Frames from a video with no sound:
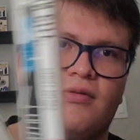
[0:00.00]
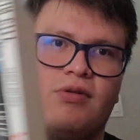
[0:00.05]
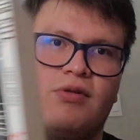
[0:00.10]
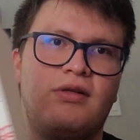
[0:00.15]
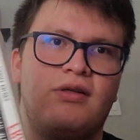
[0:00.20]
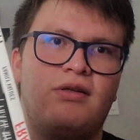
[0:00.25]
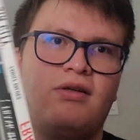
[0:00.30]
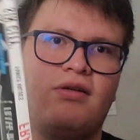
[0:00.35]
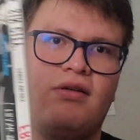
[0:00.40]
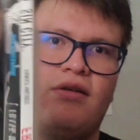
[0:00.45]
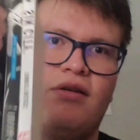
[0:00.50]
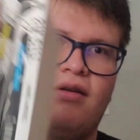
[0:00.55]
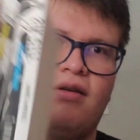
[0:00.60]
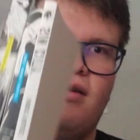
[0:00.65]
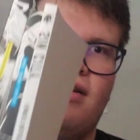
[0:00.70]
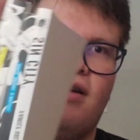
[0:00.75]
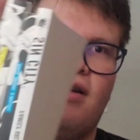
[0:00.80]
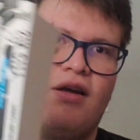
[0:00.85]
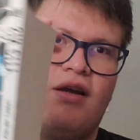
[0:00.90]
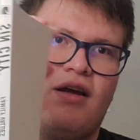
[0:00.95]
one,
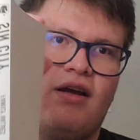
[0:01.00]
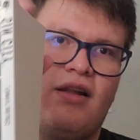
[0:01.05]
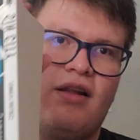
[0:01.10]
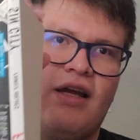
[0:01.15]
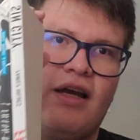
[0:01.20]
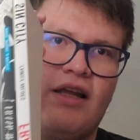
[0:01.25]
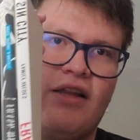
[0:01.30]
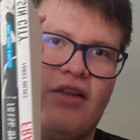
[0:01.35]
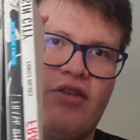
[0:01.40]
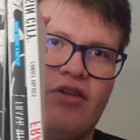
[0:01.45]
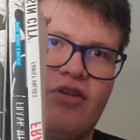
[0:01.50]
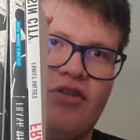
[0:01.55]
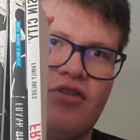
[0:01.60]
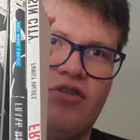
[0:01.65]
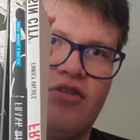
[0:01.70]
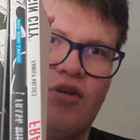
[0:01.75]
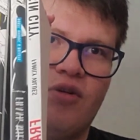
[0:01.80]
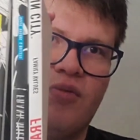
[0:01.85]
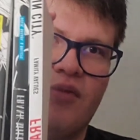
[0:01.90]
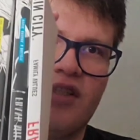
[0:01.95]
like, they're
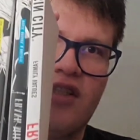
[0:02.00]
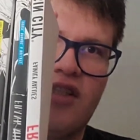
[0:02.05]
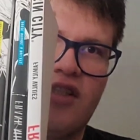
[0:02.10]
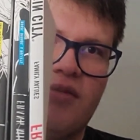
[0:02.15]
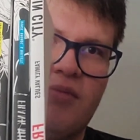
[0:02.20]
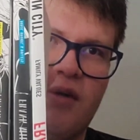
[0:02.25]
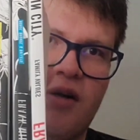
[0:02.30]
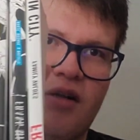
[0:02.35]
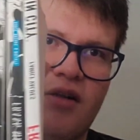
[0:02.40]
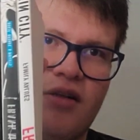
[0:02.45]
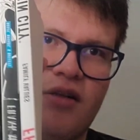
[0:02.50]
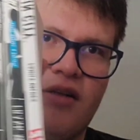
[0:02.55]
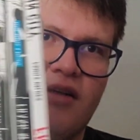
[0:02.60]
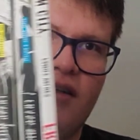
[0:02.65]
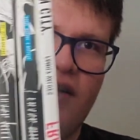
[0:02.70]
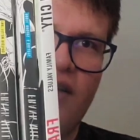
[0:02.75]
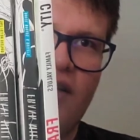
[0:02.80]
so much smaller,